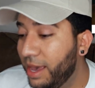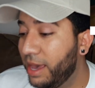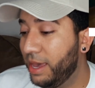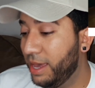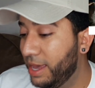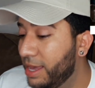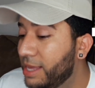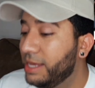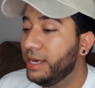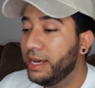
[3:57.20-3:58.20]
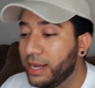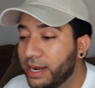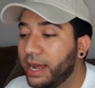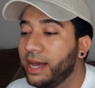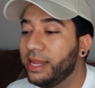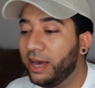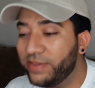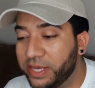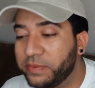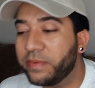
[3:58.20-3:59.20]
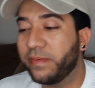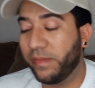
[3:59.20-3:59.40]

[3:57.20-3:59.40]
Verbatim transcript: Hey. I love it.